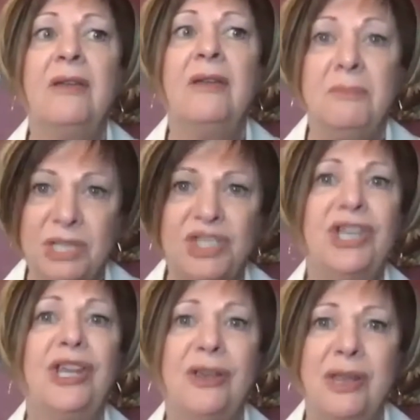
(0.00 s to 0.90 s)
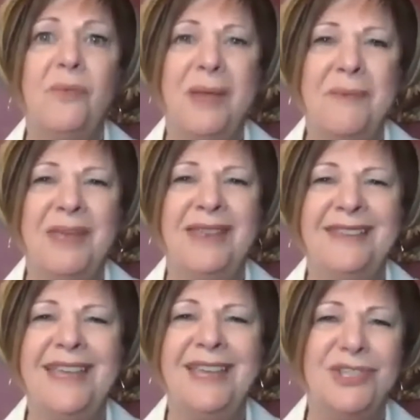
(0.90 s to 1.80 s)
missionary women
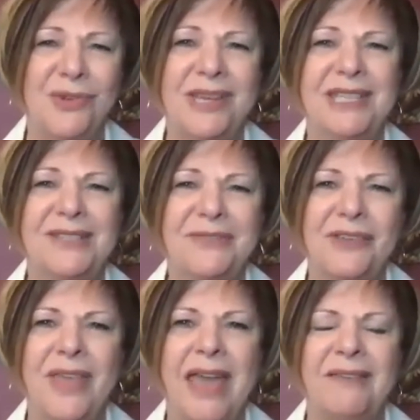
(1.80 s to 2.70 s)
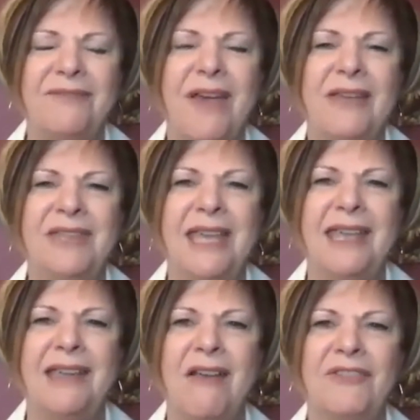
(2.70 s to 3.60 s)
that joined us for that 5-day
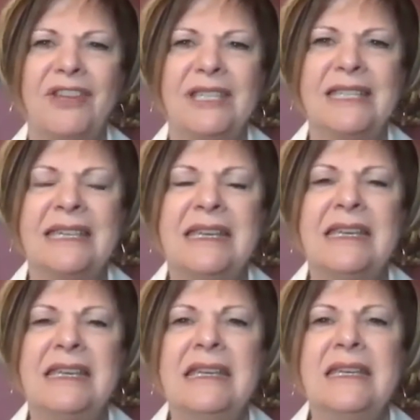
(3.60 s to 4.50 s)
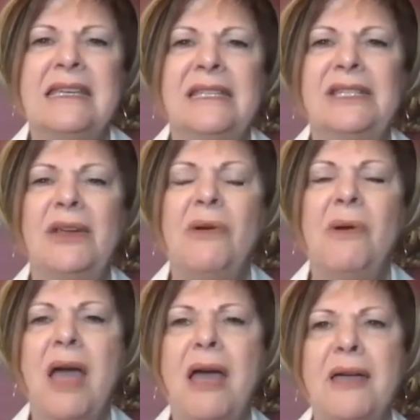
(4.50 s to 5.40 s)
conference.
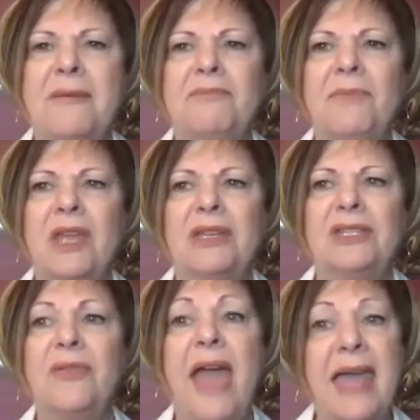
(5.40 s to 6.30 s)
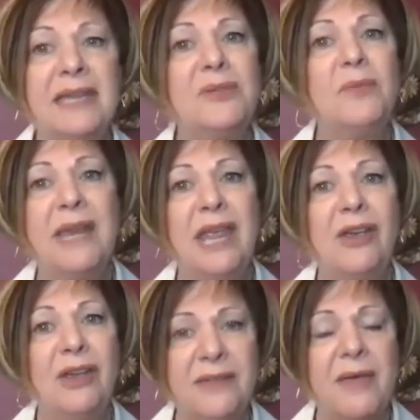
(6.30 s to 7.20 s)
So, so that is one
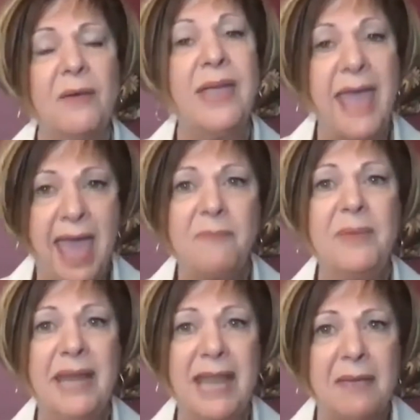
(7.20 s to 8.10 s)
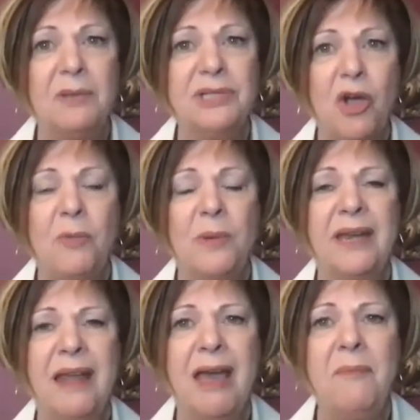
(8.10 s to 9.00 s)
area that we have been able to open
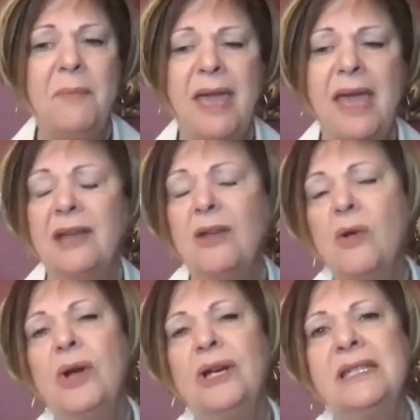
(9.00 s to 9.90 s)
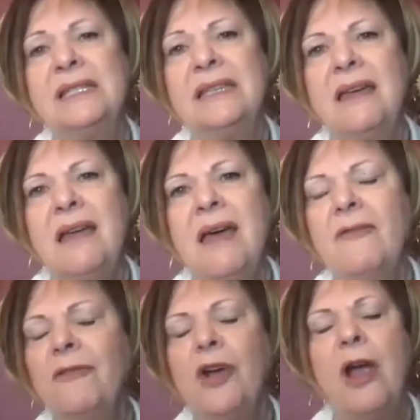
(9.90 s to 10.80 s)
it up. And of course,
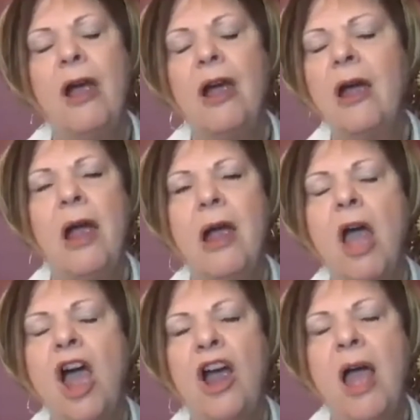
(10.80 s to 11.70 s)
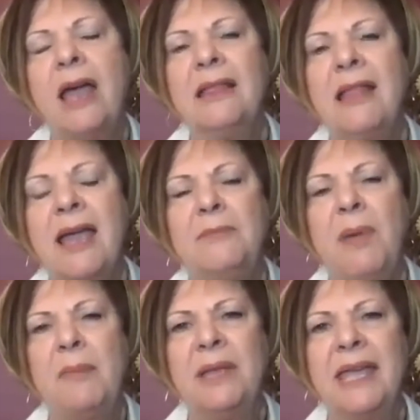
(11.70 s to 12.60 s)
for our online
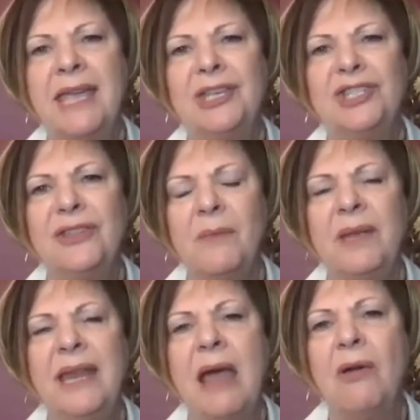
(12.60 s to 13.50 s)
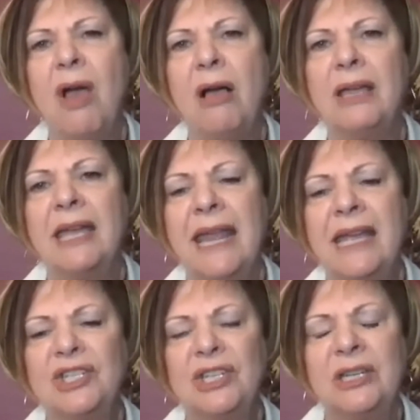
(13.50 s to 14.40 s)
publication that we now call
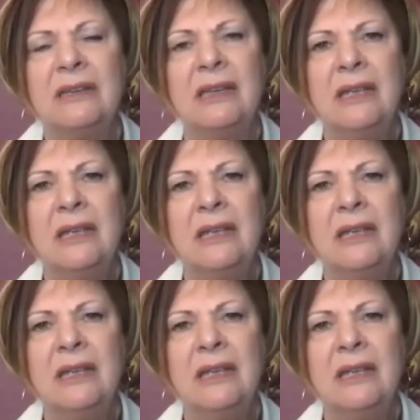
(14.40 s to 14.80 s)
Connection,